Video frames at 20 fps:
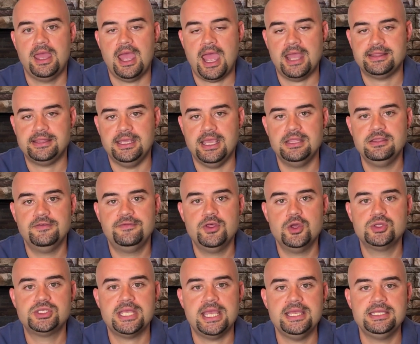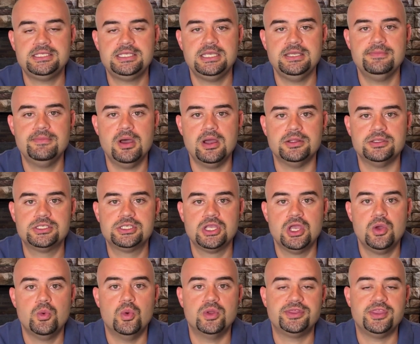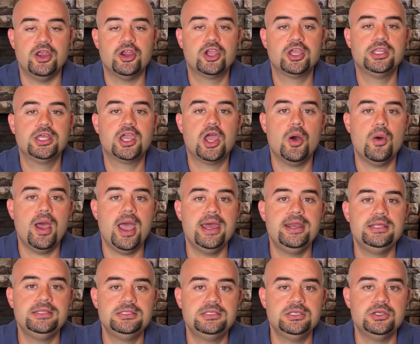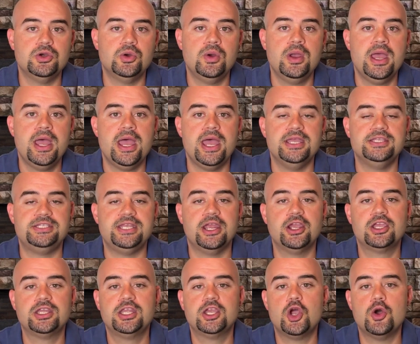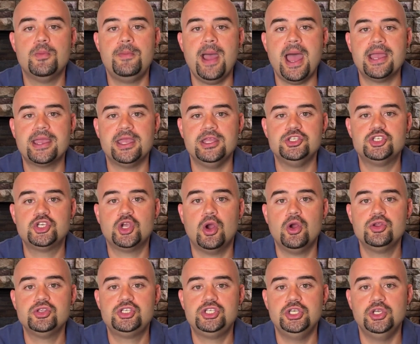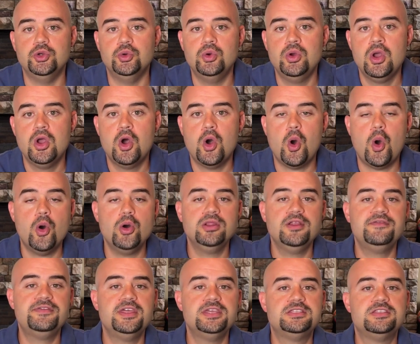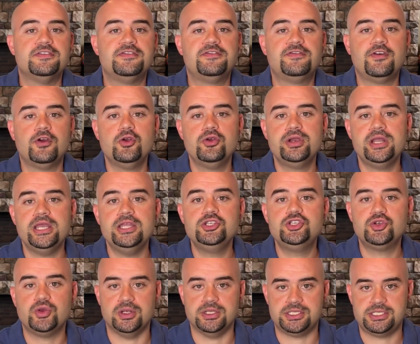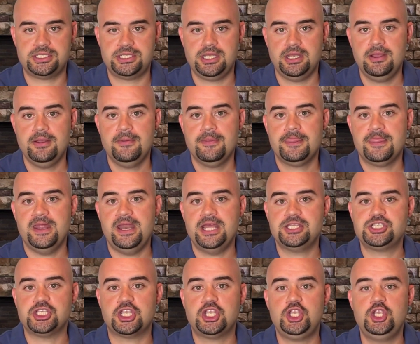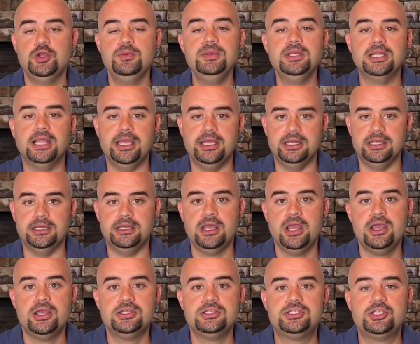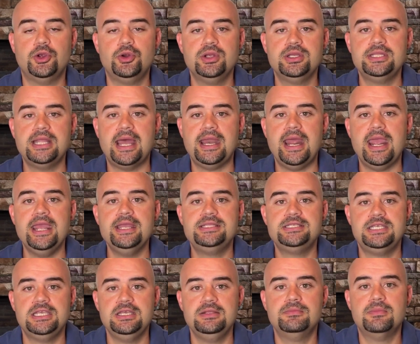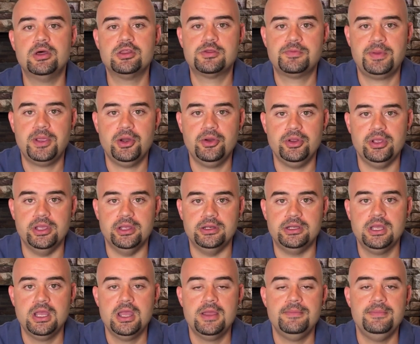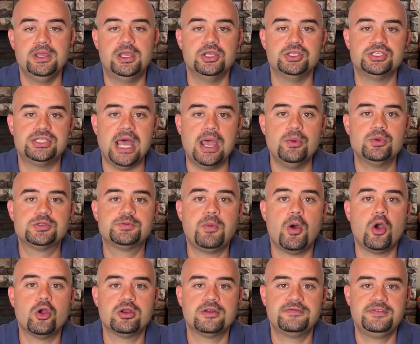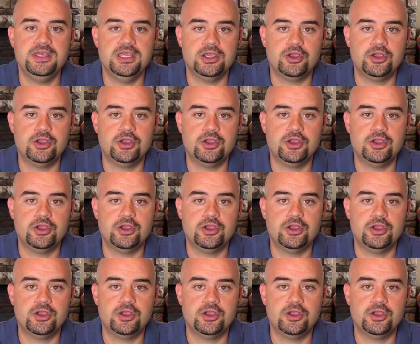At the end of those 18 months, what they're going to go ahead and do is they're going to go back and charge you all of the deferred interest that has accumulated during that 18-month period, because that was part of the